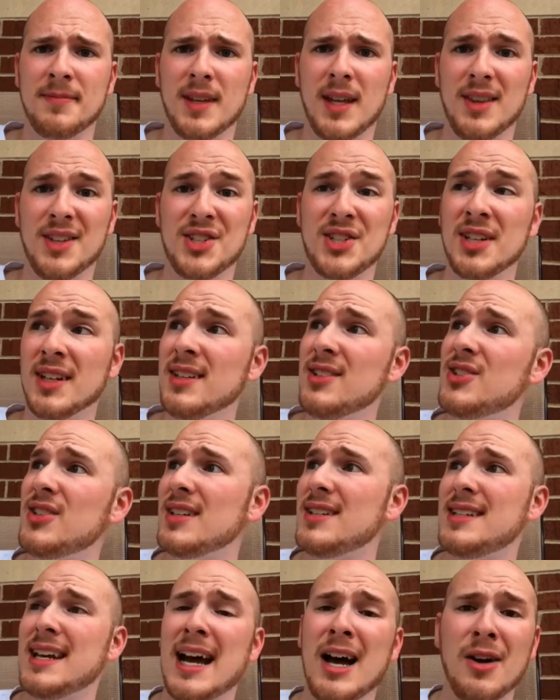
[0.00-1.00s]
And the son
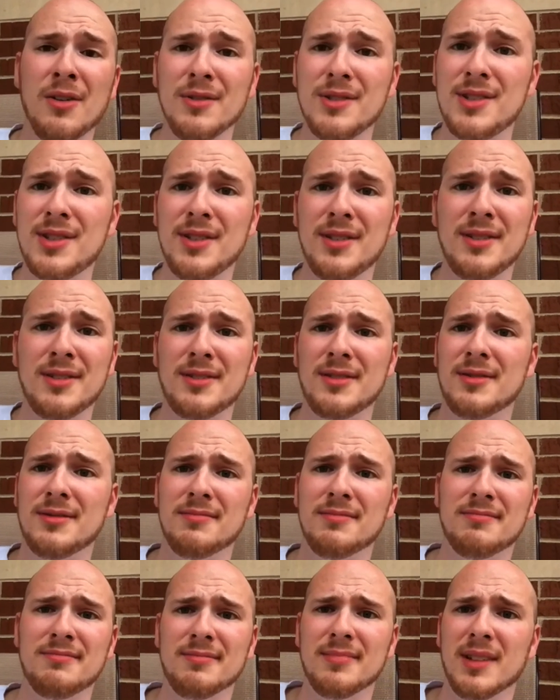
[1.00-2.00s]
sets out
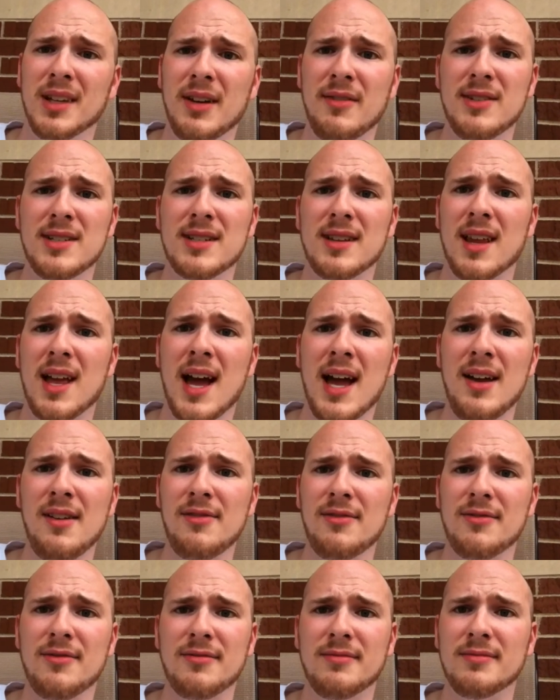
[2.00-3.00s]
to live his
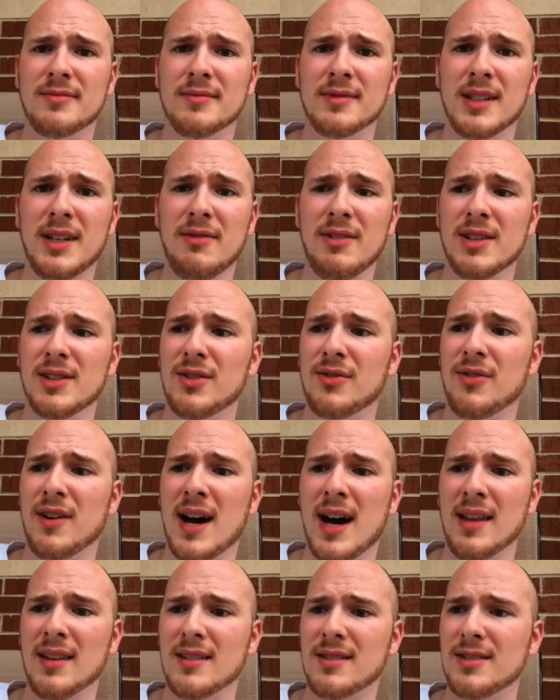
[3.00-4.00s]
life, leaving his
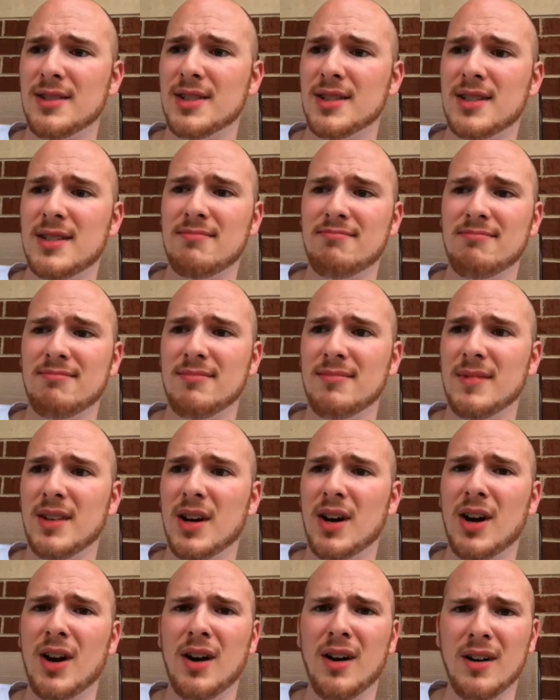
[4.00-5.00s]
father just
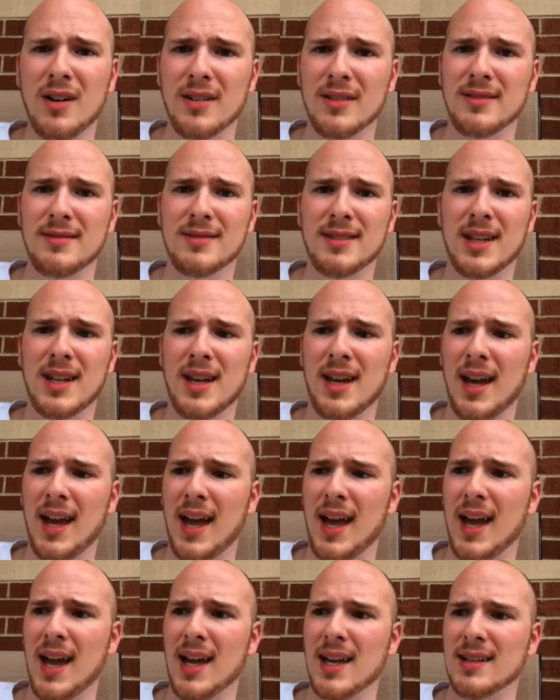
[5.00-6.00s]
hurt
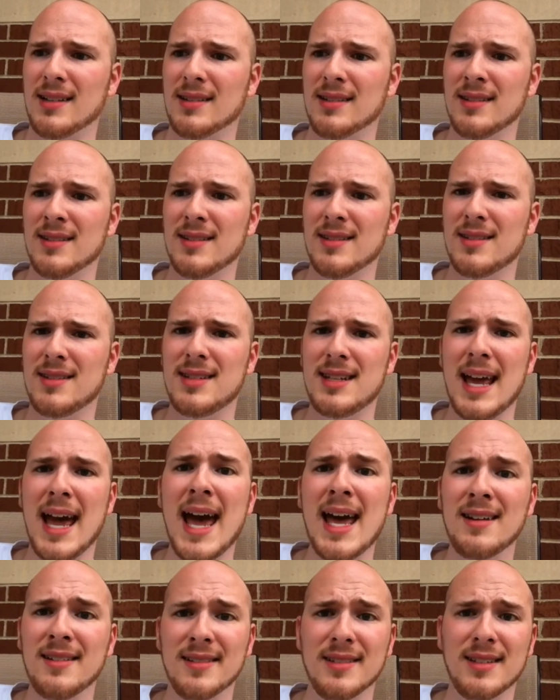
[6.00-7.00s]
and
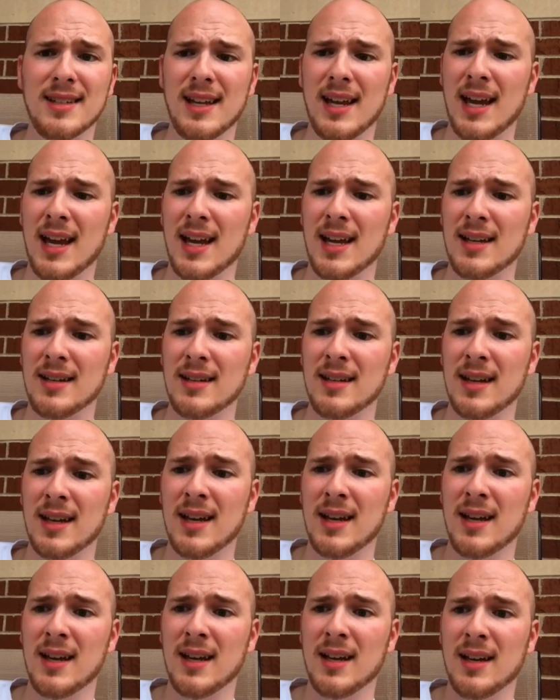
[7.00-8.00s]
saddened, and
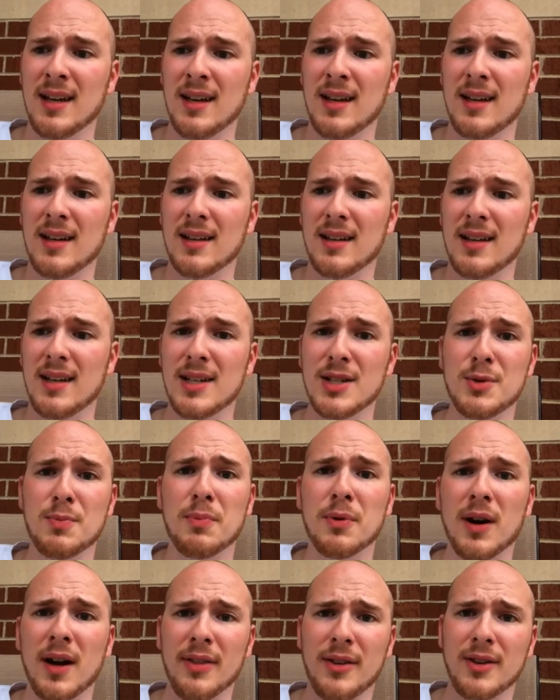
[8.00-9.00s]
his
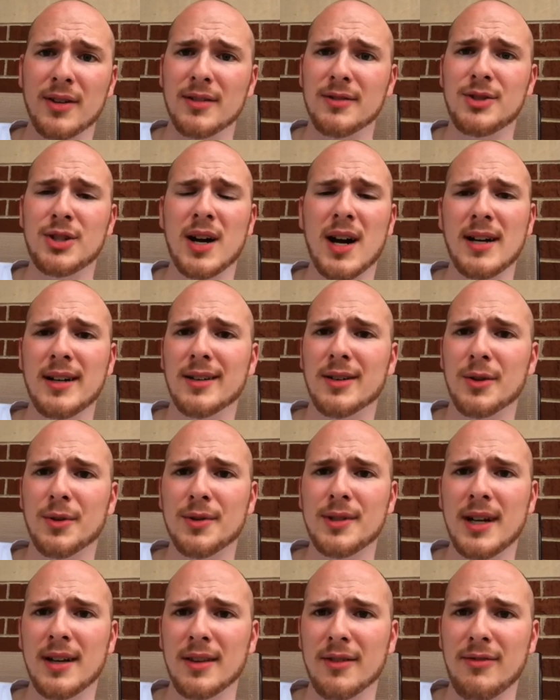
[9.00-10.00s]
brother trying to
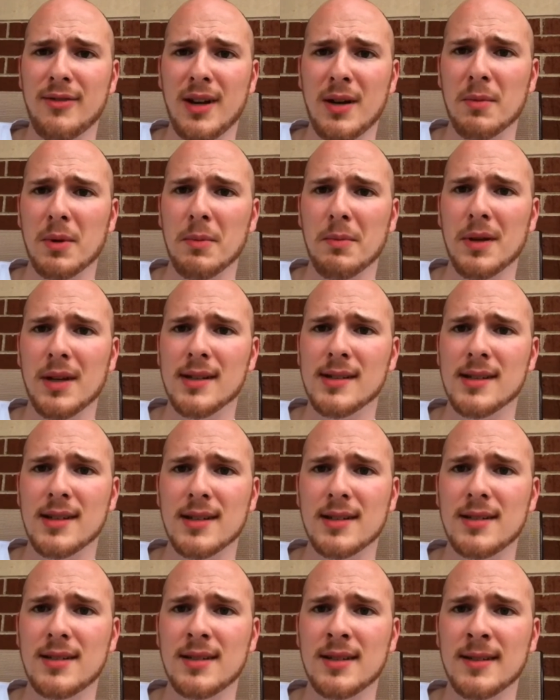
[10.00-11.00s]
hold down the family
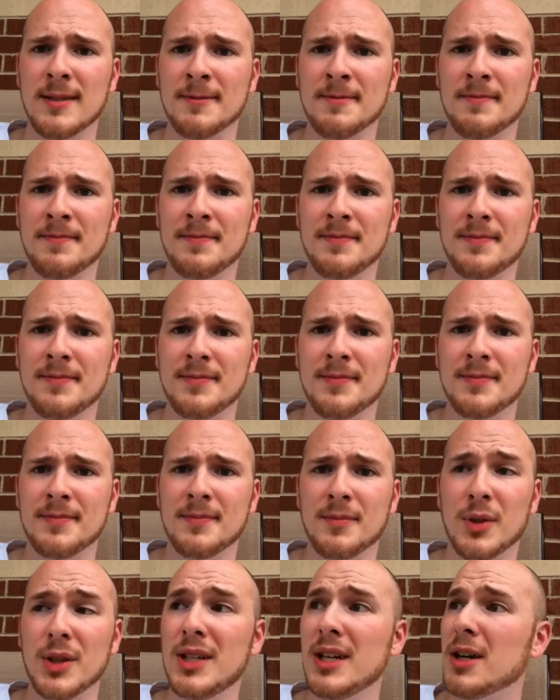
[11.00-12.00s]
business.
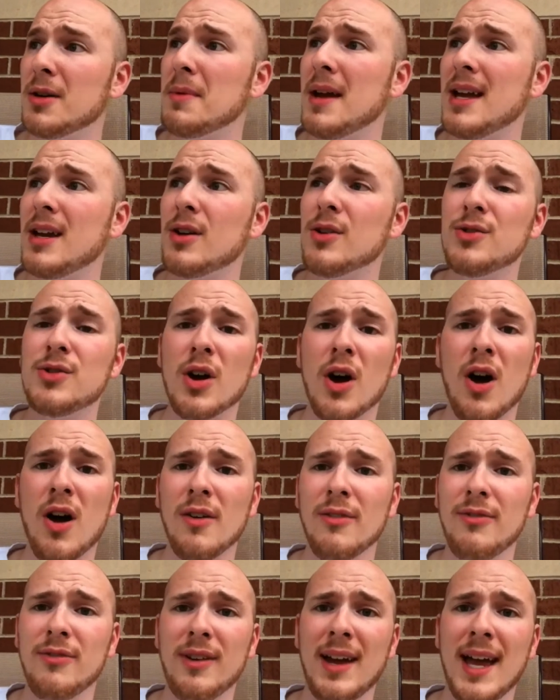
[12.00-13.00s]
Well, the young man goes
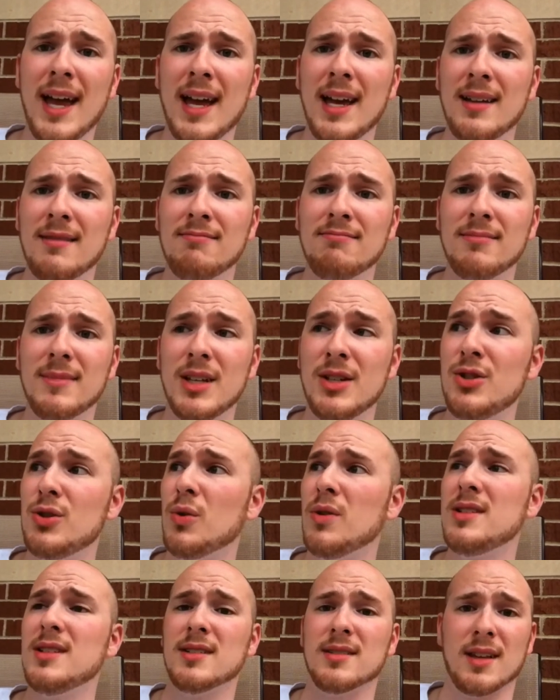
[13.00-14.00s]
off and
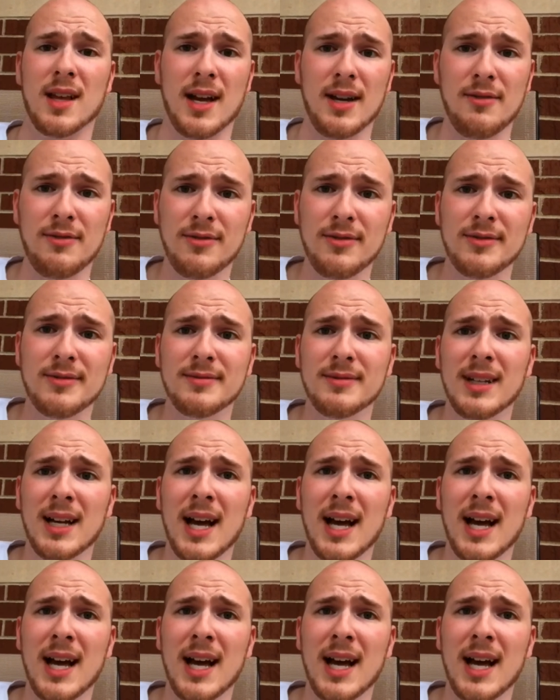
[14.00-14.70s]
enjoys his life